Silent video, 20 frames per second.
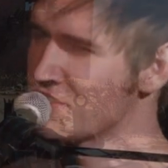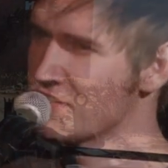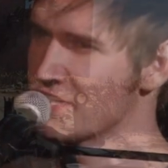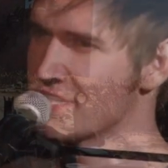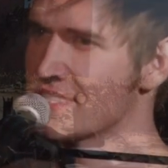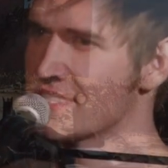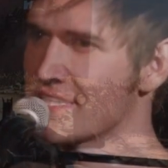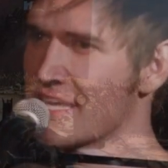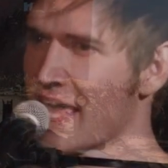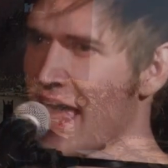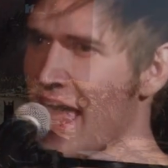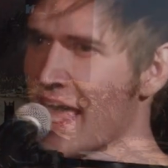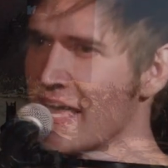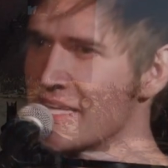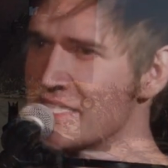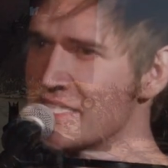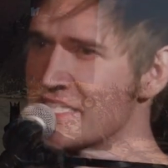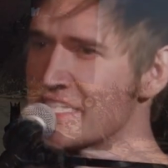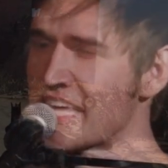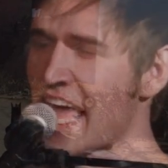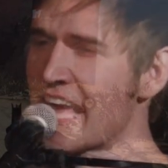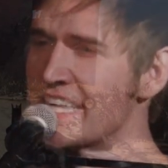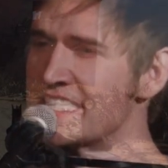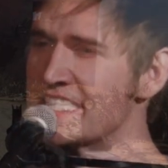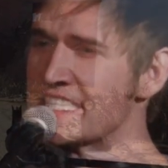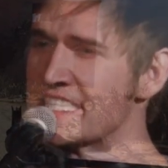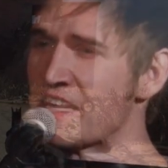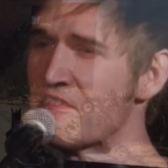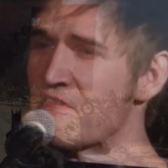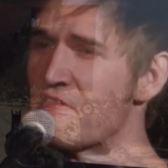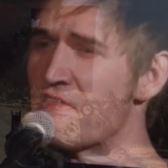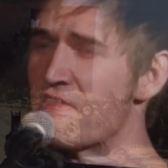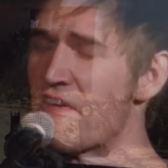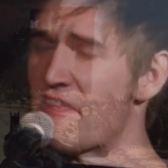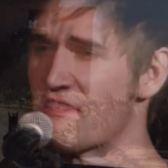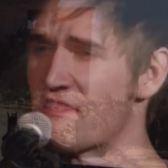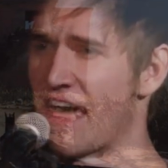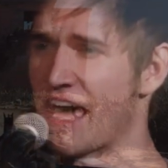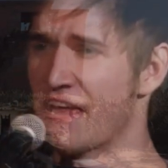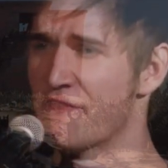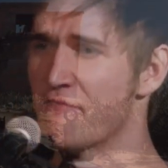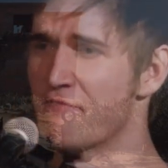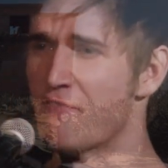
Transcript: with an iPod touches case.